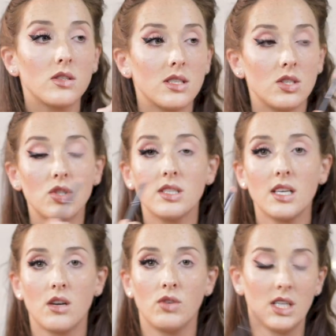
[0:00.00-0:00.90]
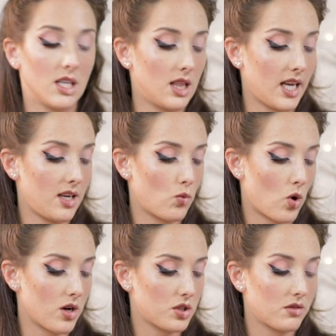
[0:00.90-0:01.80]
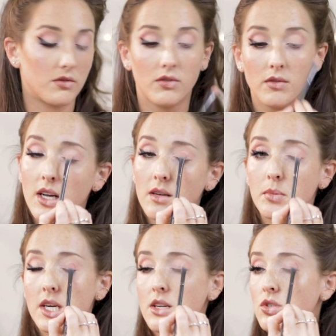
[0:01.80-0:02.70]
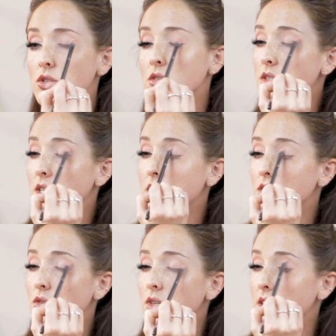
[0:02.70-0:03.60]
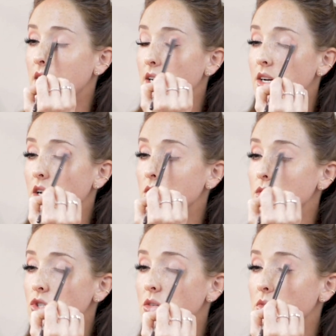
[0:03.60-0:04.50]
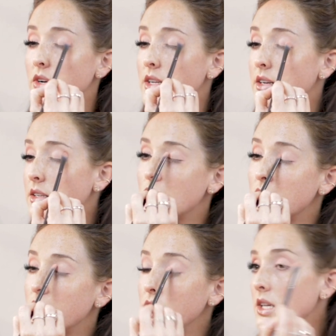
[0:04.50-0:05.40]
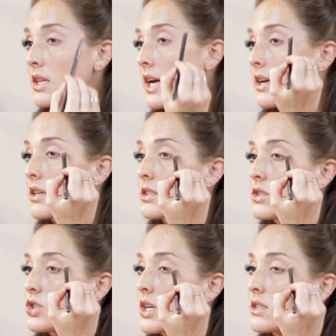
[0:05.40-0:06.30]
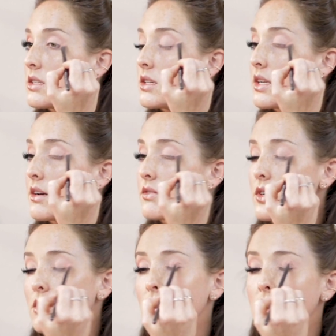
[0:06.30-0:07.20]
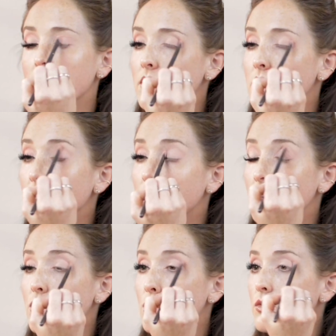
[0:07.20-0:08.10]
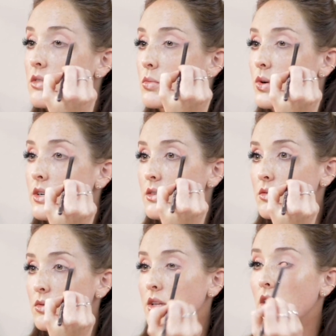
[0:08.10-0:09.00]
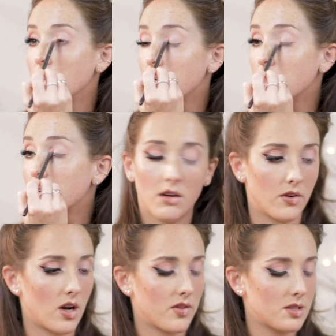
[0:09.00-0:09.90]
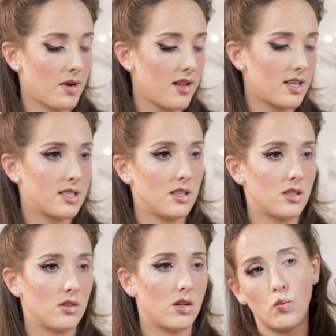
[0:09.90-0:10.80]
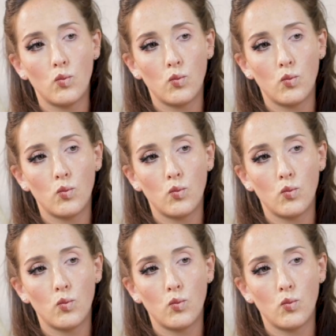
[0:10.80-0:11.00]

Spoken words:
So this is just like a really light wash of like a peach skin tone-y kind of color with shimmer in it, which I really like. It's gentle enough. You don't really feel like you're going overboard with color. I forgot this palette has a little